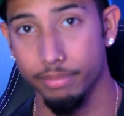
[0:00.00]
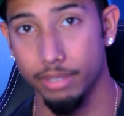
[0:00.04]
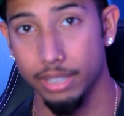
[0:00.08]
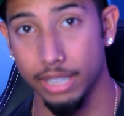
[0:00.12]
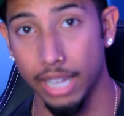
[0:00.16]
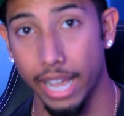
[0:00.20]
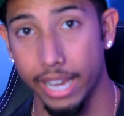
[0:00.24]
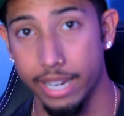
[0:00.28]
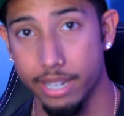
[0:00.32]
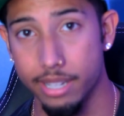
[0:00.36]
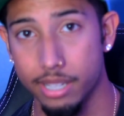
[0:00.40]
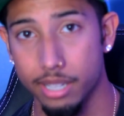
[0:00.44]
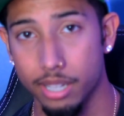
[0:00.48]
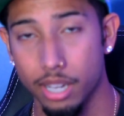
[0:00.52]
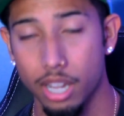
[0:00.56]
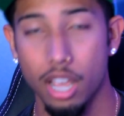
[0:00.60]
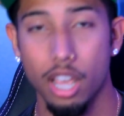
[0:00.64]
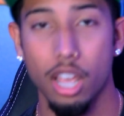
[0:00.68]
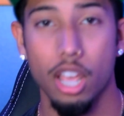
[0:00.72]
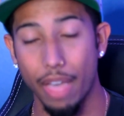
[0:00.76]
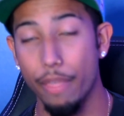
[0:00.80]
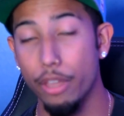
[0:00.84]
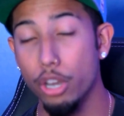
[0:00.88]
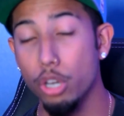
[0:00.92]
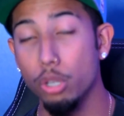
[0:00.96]
Nice.
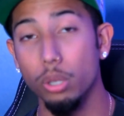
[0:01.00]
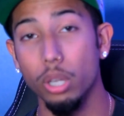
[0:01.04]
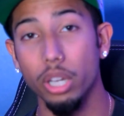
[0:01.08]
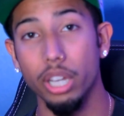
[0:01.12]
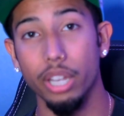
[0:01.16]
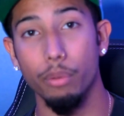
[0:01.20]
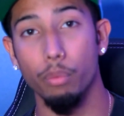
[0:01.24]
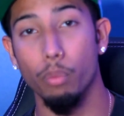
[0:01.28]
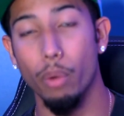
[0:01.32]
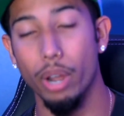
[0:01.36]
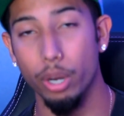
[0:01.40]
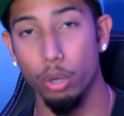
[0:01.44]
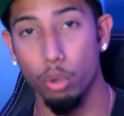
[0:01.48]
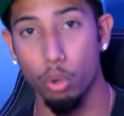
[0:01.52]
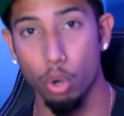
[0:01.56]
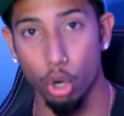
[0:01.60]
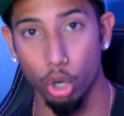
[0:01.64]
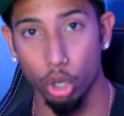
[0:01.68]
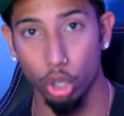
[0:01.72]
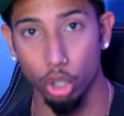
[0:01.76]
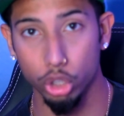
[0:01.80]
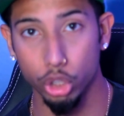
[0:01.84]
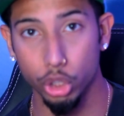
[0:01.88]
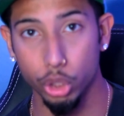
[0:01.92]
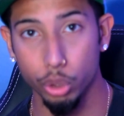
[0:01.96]
And then you look at Wendell
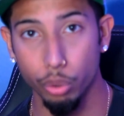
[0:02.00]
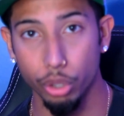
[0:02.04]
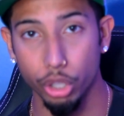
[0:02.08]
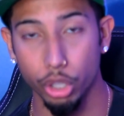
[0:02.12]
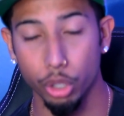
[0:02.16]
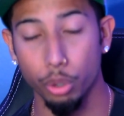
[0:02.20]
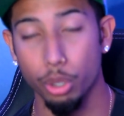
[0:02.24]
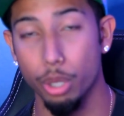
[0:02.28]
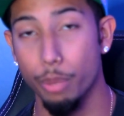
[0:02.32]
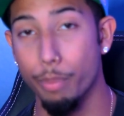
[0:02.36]
Carter Jr., who